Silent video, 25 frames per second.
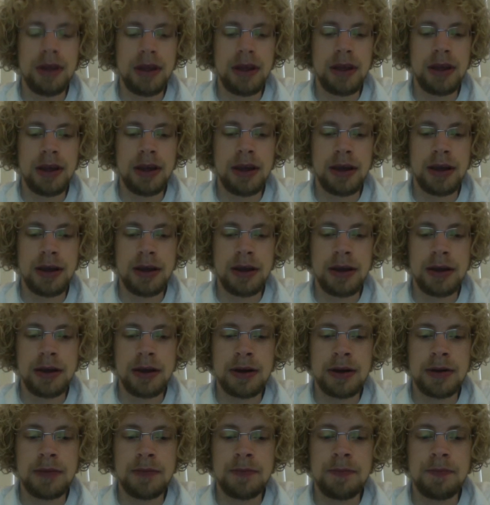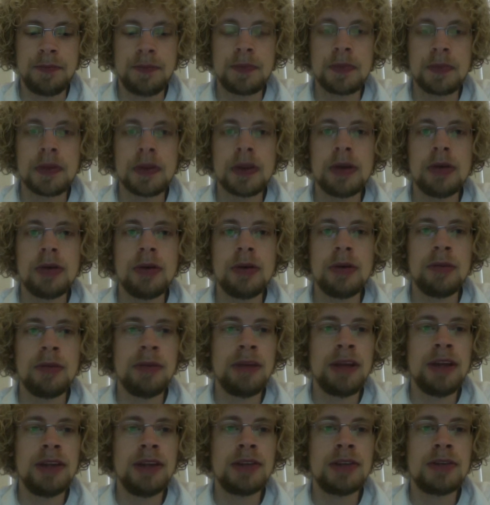and
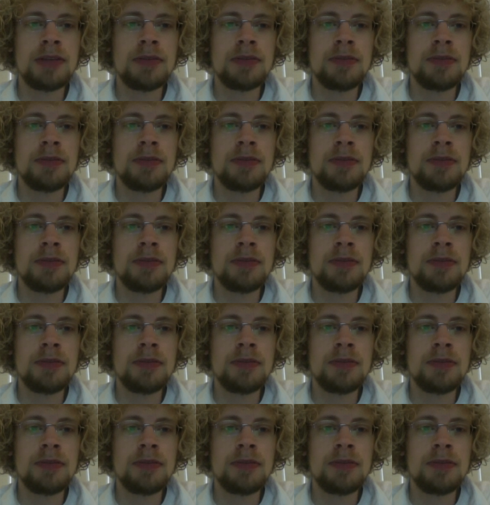many